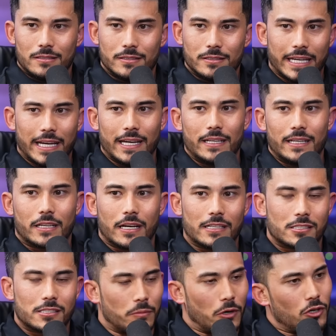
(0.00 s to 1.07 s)
Then
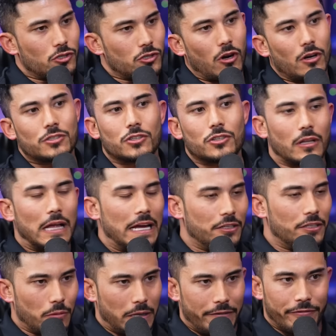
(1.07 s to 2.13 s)
customers are also allowed
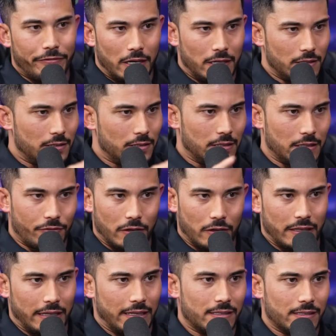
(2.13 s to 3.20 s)
to refund and
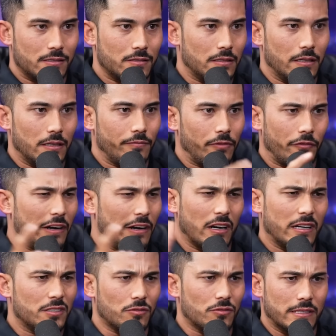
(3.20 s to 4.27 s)
different things for
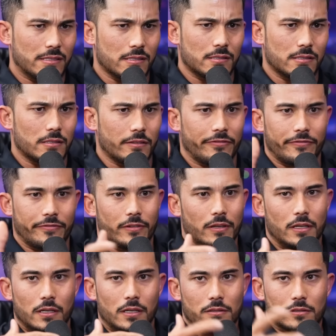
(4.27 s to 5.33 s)
various reasons if
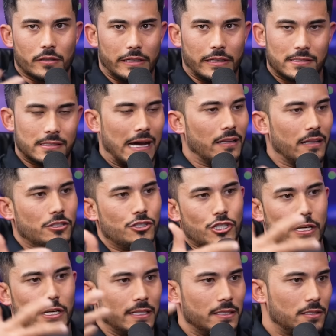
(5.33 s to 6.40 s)
the lead's not
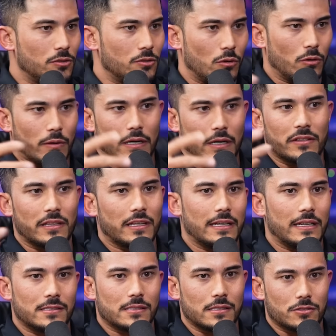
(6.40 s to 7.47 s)
legit or whatever the
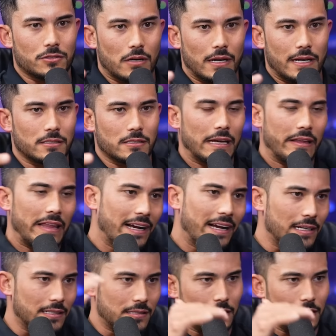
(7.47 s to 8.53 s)
case is, right? So now that
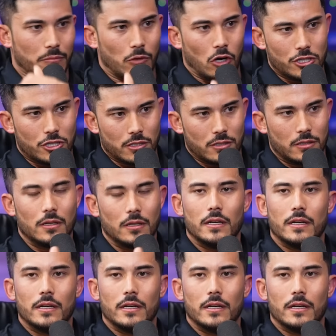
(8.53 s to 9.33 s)
cuts into margin.